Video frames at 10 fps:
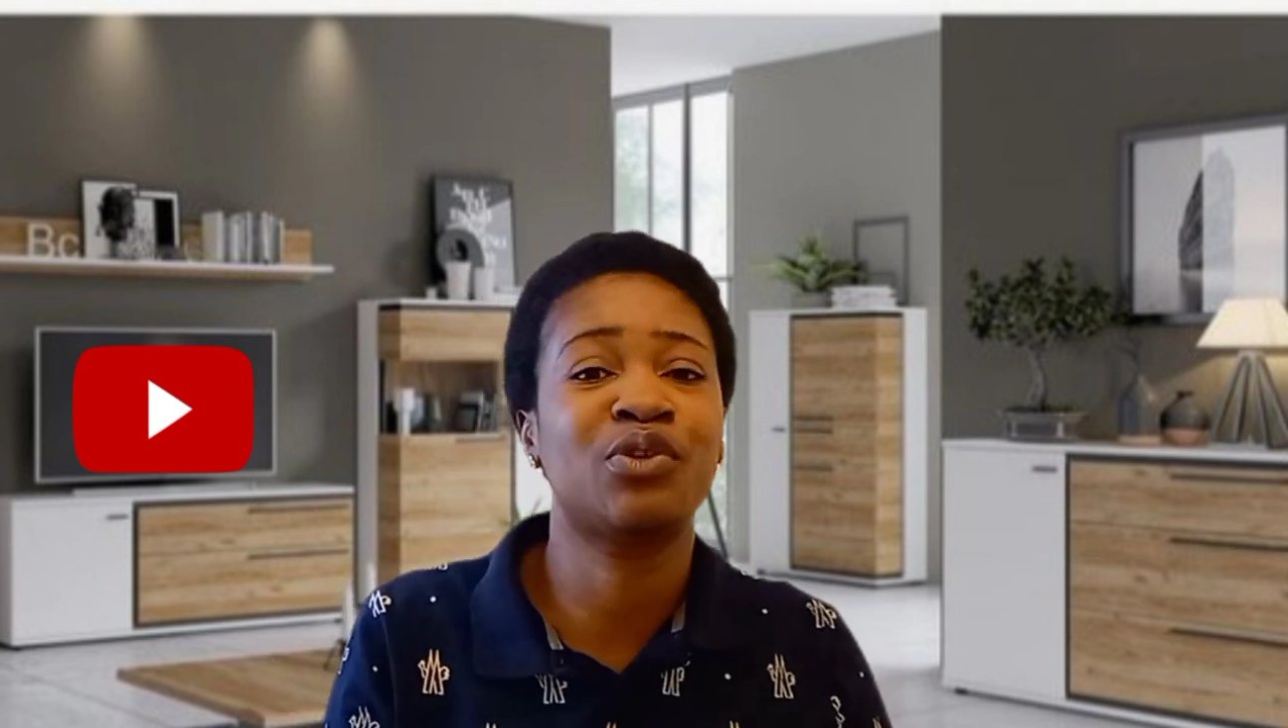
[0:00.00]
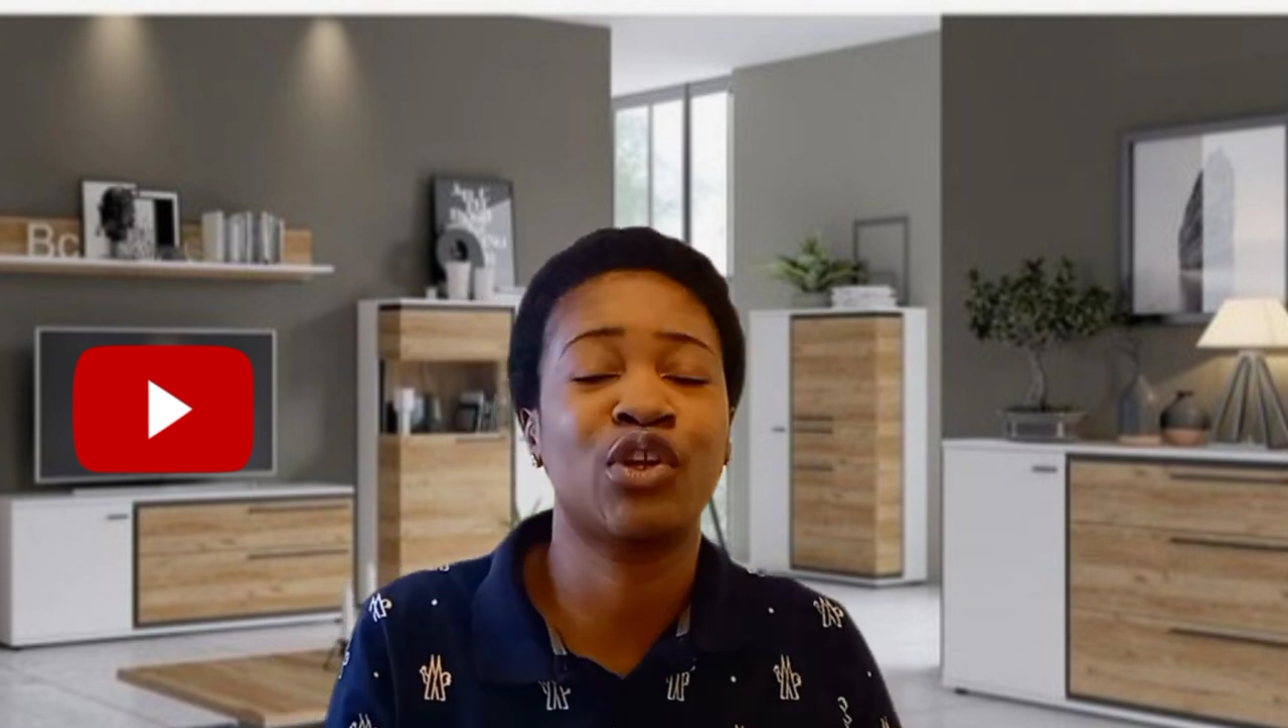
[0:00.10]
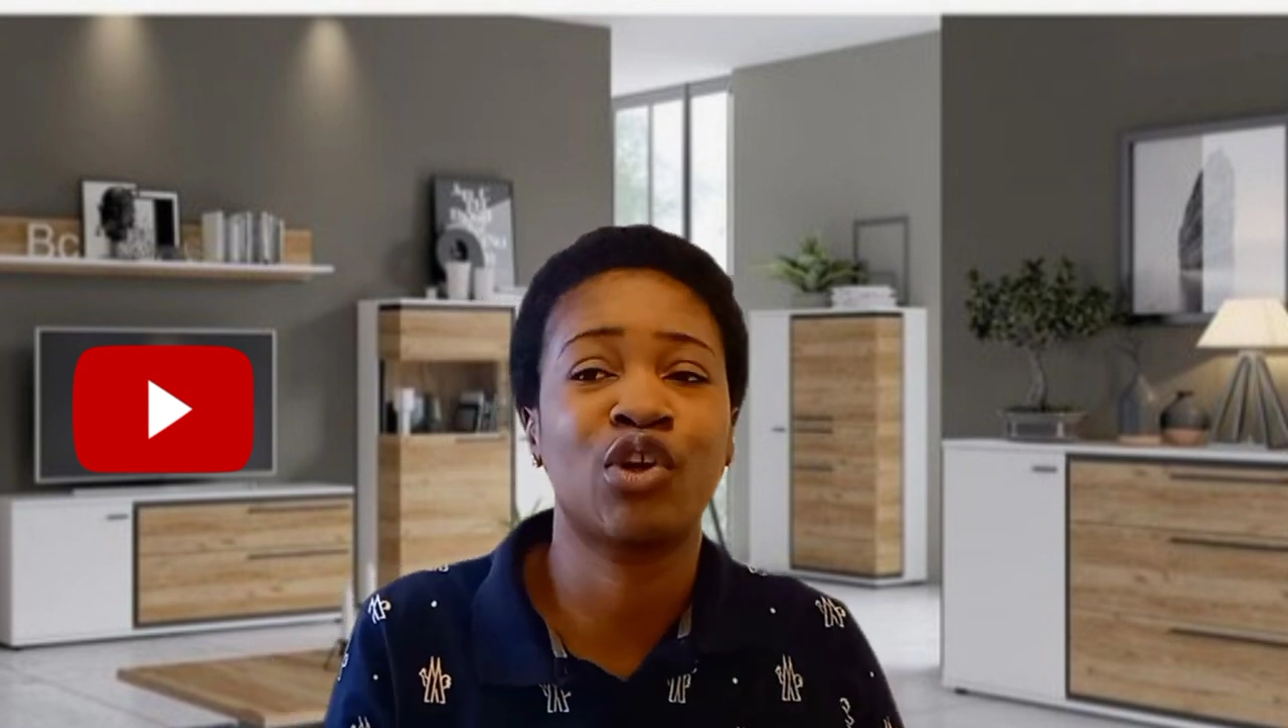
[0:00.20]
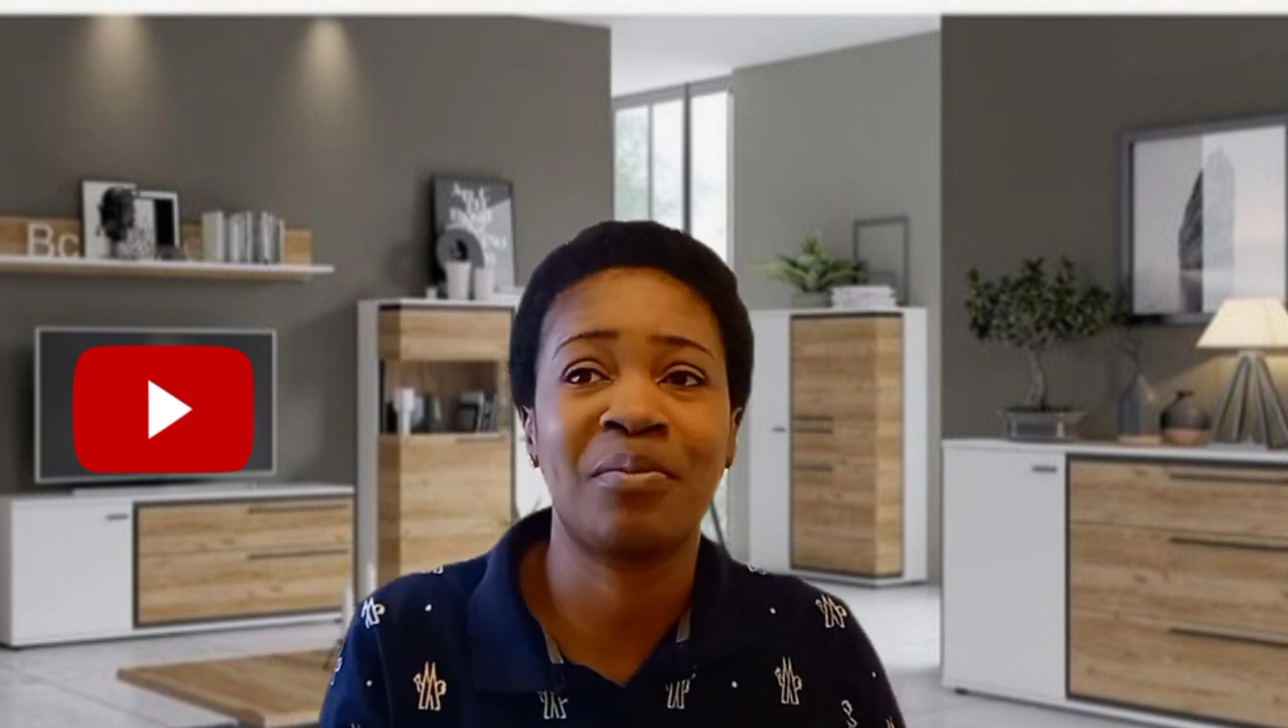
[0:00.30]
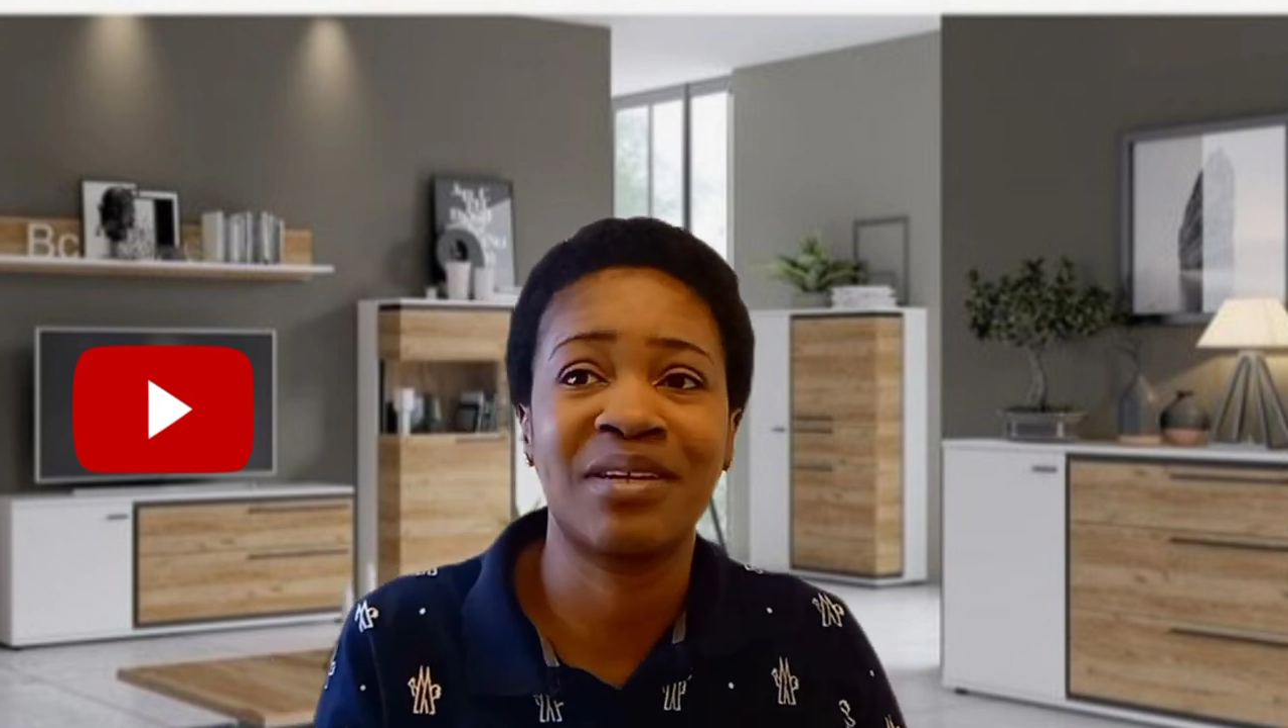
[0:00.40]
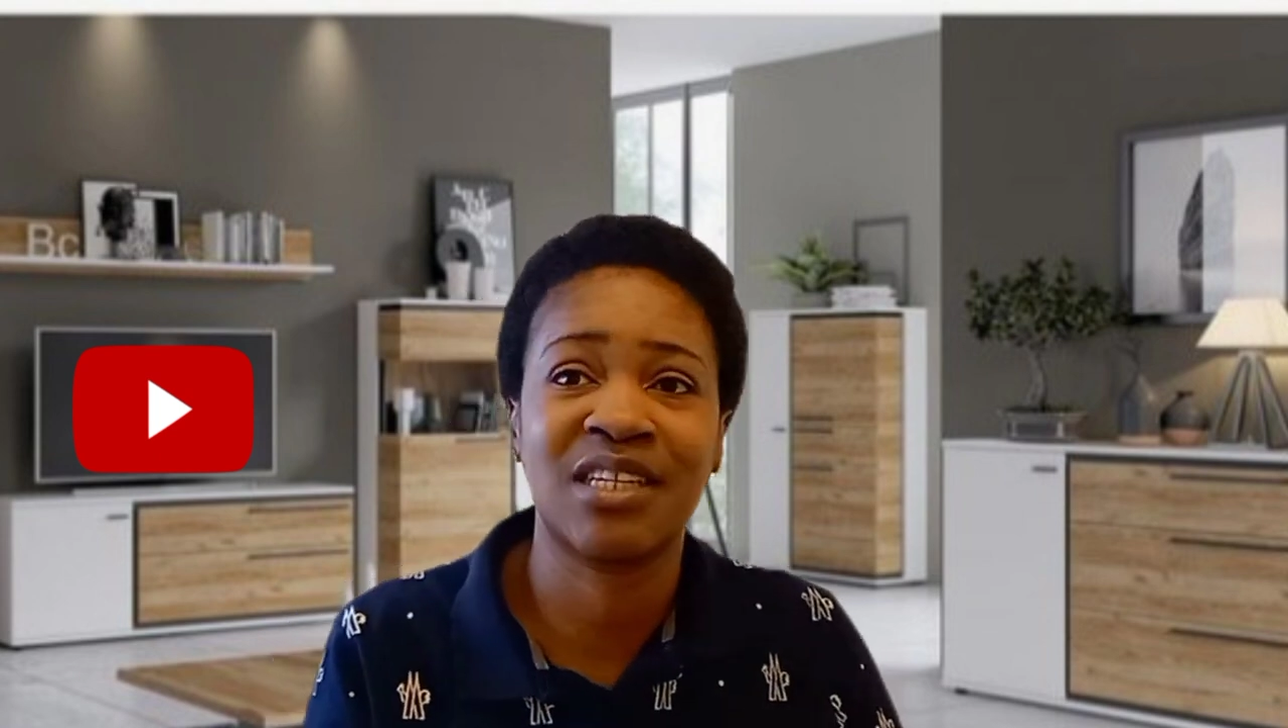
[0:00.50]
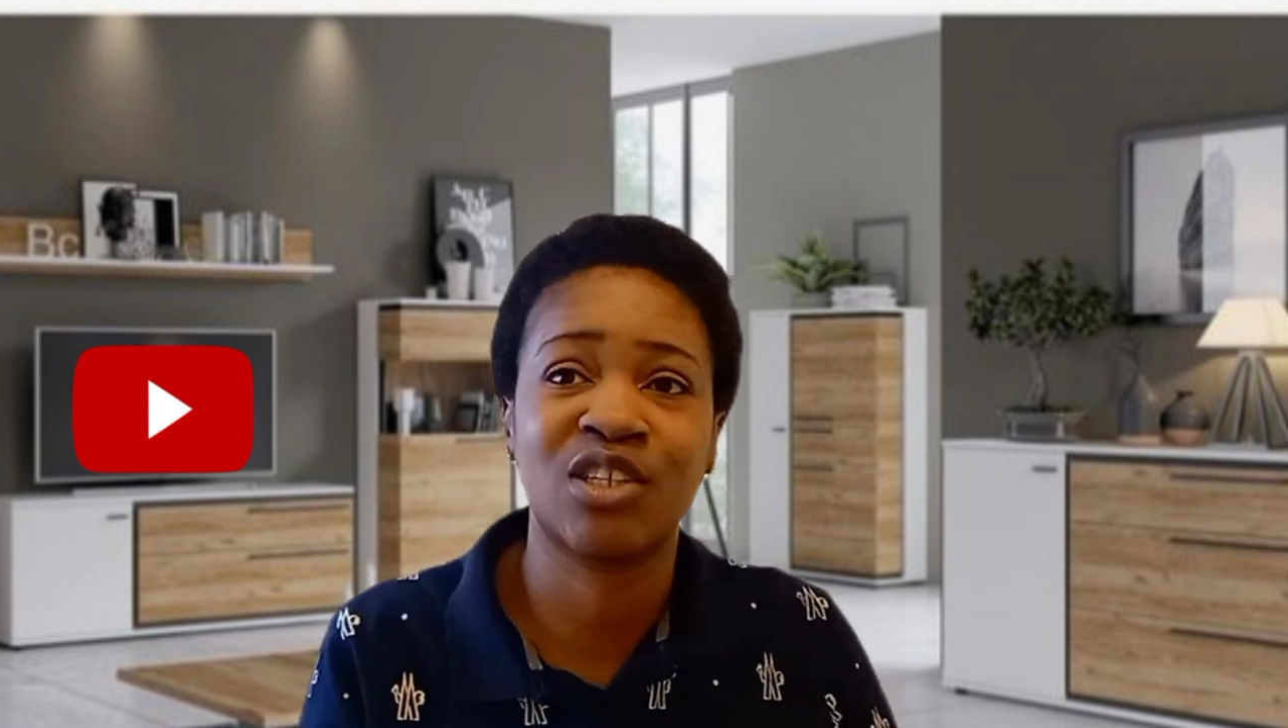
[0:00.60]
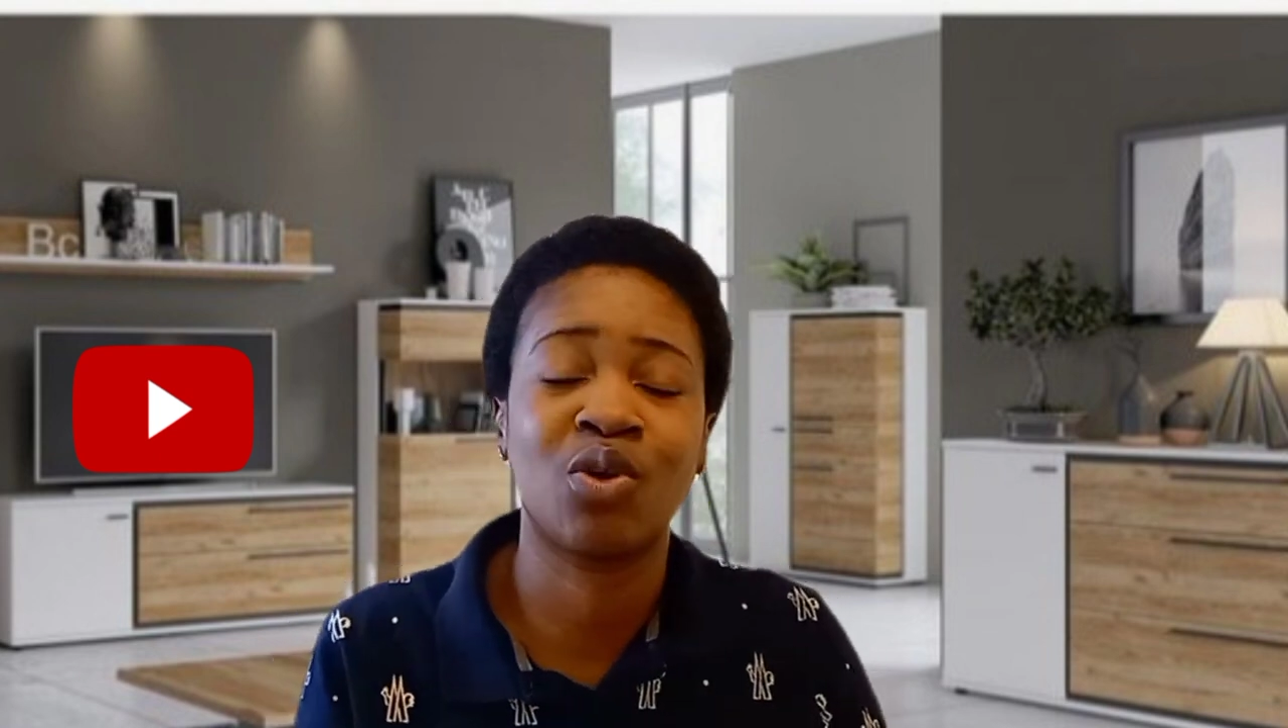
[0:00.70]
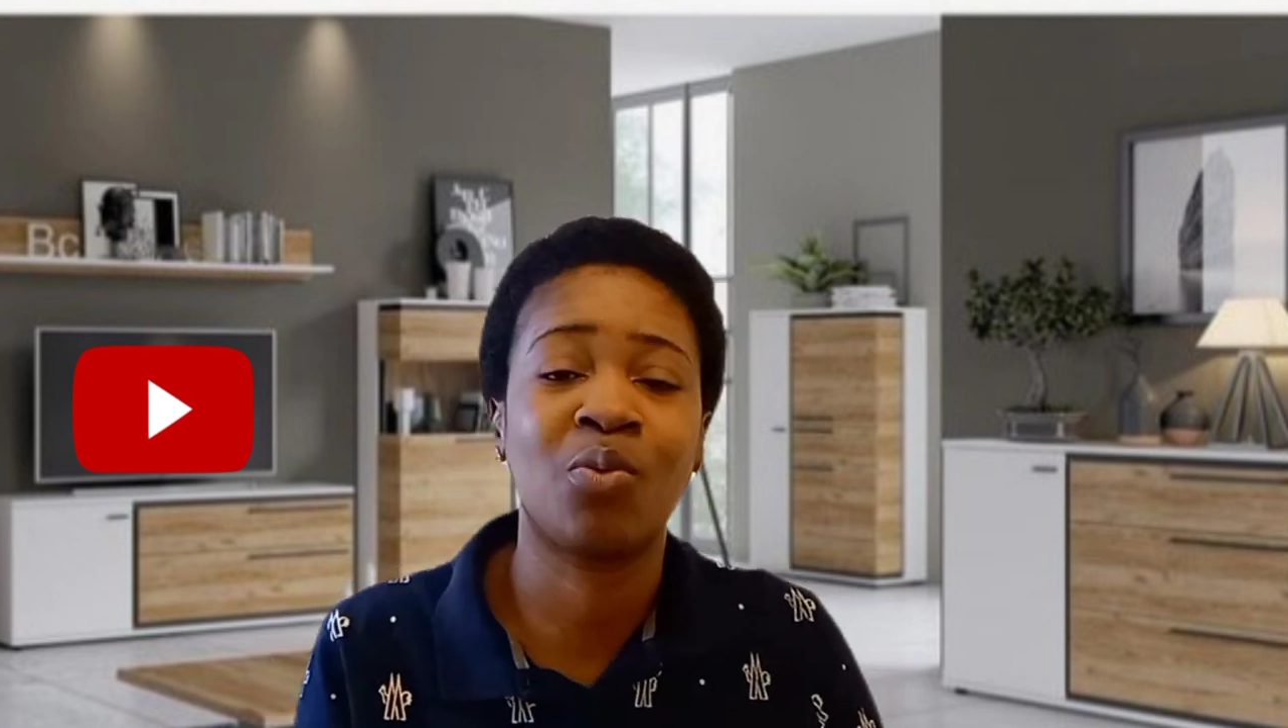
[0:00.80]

in the comment section.